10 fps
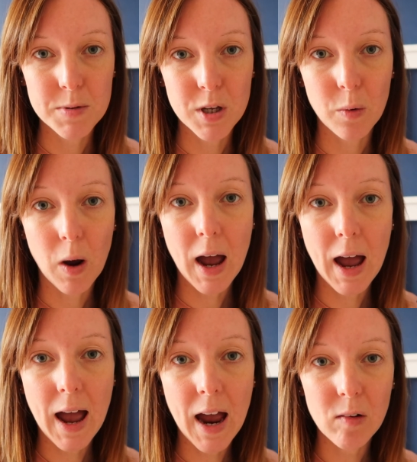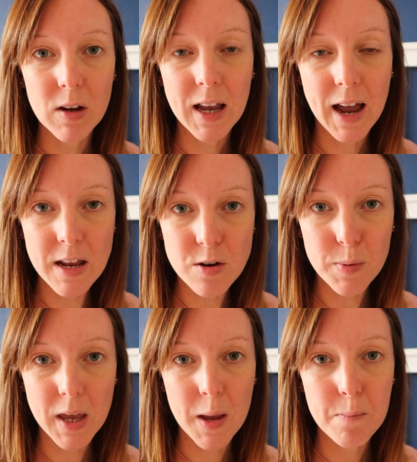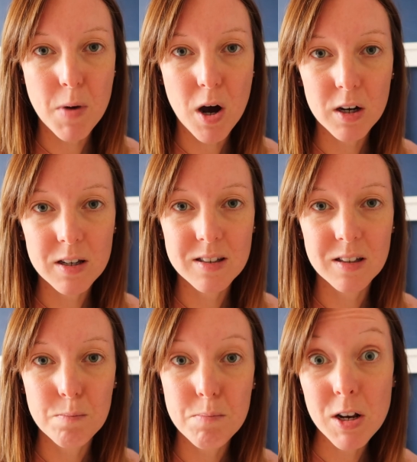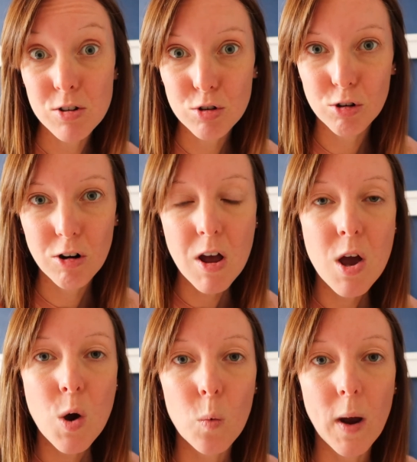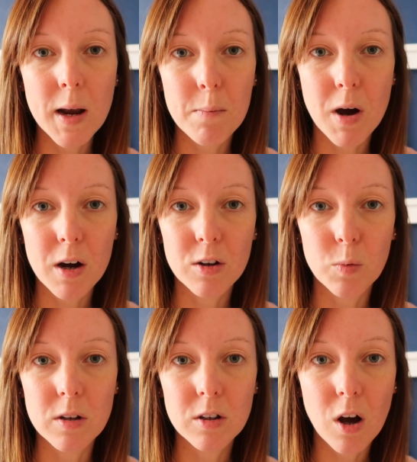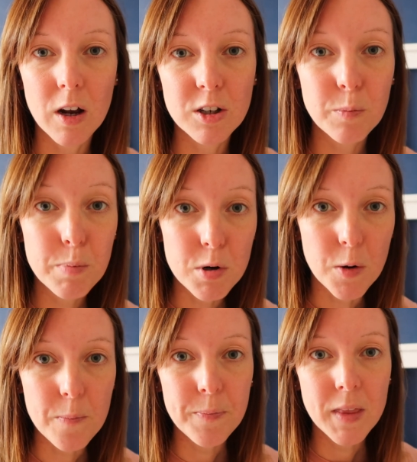So Harry kind of became Marcus's mentor when Marcus went to college, but